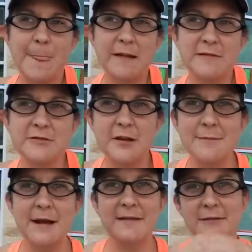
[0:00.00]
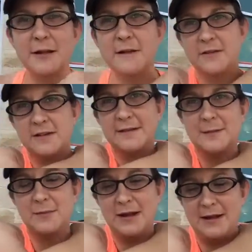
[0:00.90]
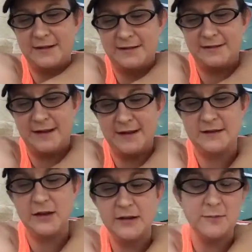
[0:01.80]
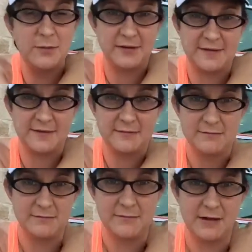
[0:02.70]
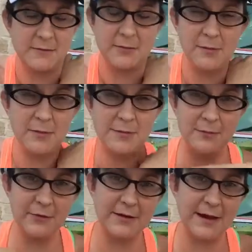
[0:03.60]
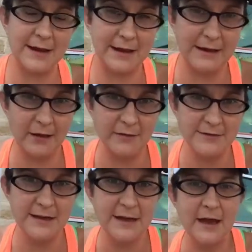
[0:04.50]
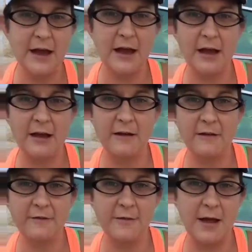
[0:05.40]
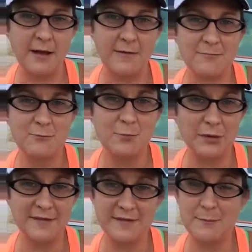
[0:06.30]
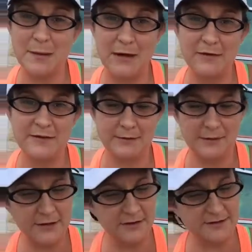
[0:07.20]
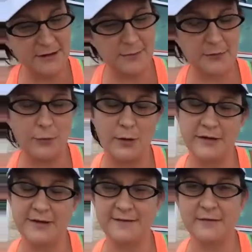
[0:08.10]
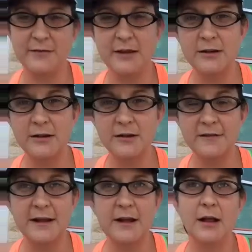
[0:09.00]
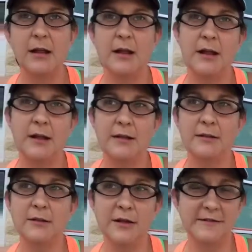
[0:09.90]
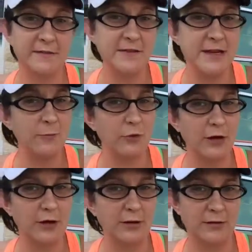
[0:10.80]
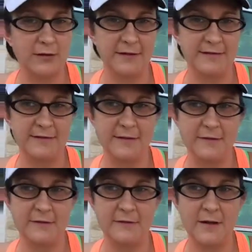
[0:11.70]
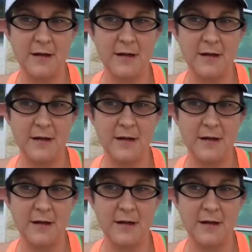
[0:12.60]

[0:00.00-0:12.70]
And so John Maxwell, for example, has a ton of books, probably more than I can count, of books about leadership, qualities of leaders, laws of teamwork, laws of